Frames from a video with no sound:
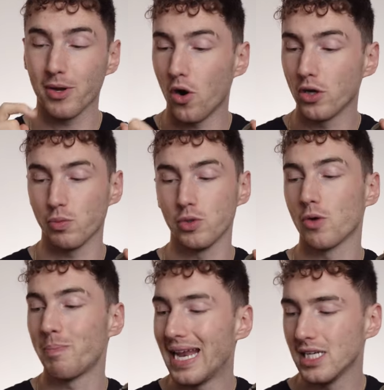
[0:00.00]
because when
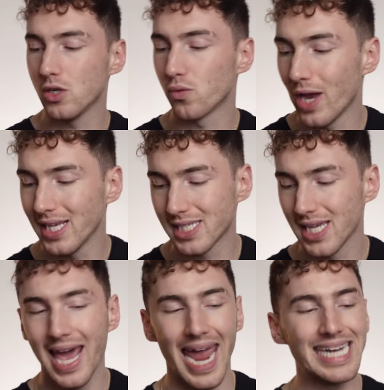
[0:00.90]
you're bending your
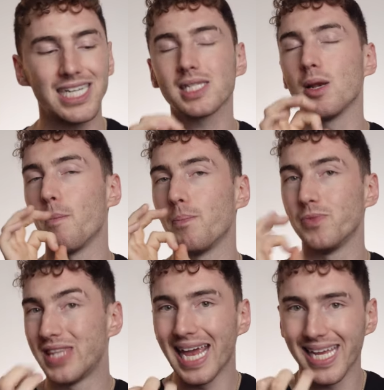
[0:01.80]
wrist, it doesn't
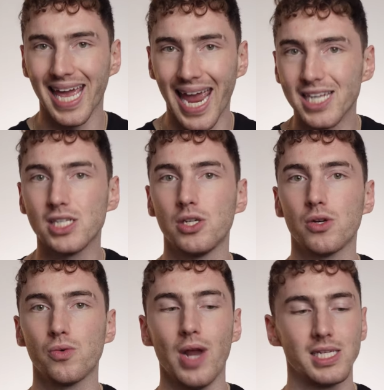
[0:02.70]
dig into
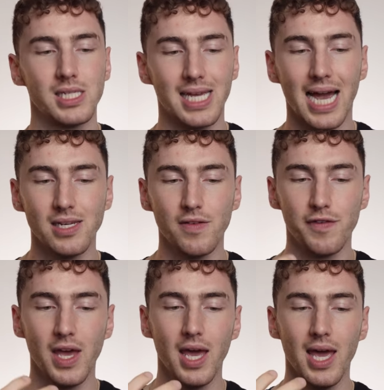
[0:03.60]
your wrist. It kind
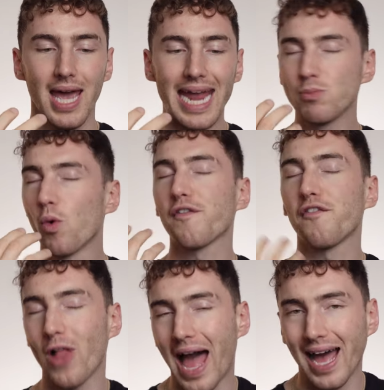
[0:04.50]
of is more
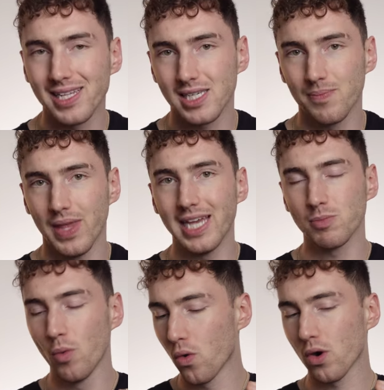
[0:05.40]
flat,
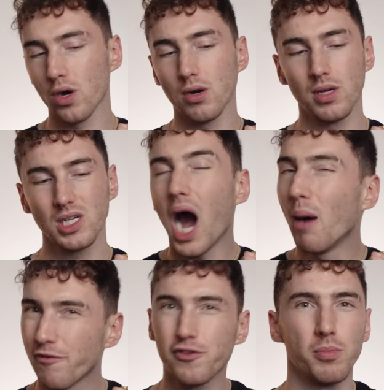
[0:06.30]
is more
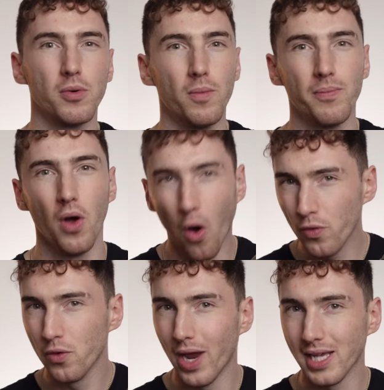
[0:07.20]
comfortable
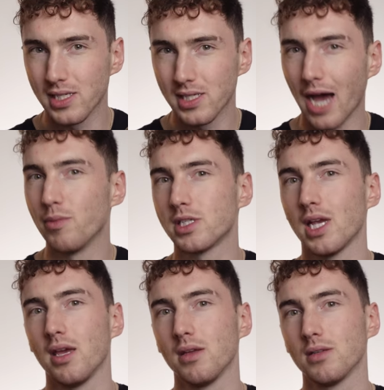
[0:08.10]
on the wrist, I would say.